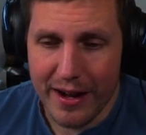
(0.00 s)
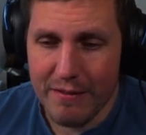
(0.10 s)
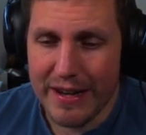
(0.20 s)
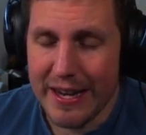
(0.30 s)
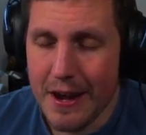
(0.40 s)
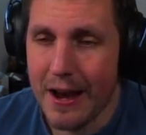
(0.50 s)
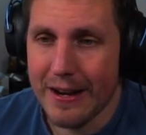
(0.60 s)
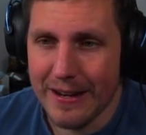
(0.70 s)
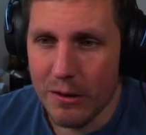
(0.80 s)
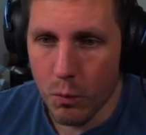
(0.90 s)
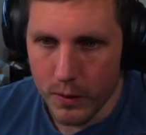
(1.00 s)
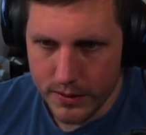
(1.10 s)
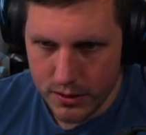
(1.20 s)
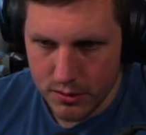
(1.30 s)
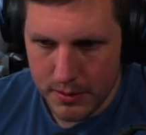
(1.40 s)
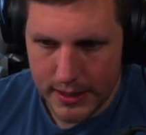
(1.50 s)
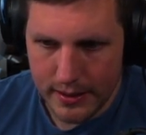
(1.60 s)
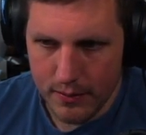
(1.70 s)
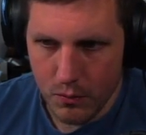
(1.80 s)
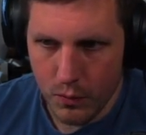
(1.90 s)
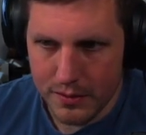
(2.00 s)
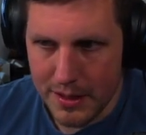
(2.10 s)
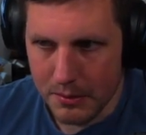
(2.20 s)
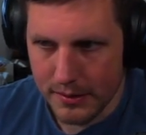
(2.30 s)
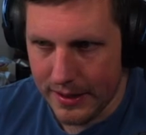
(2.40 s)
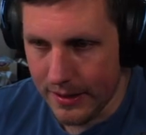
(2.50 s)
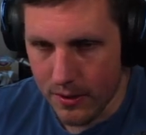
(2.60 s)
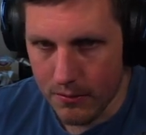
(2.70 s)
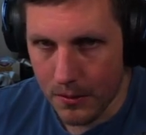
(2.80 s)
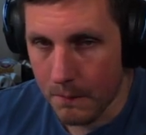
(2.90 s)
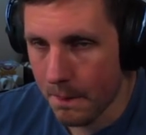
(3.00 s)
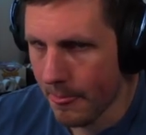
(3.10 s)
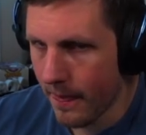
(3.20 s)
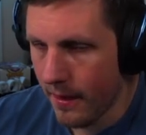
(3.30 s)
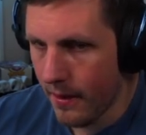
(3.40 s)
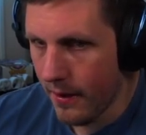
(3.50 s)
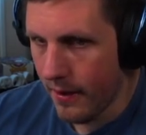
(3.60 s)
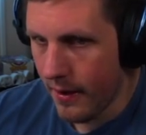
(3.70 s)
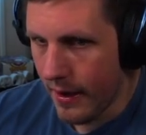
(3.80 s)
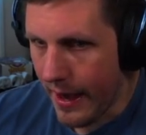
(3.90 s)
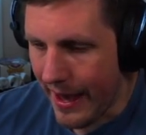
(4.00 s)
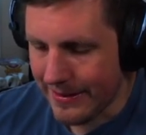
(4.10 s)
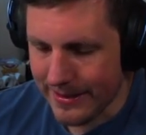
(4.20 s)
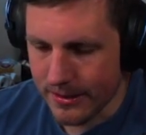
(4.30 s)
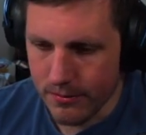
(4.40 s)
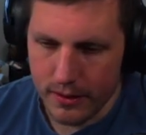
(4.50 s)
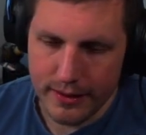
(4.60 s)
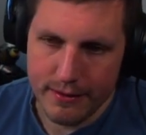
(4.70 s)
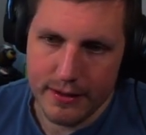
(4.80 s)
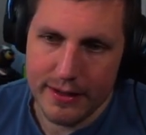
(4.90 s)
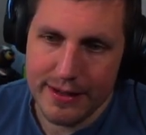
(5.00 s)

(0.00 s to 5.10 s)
have a 91 speed with double takeover at 6'11".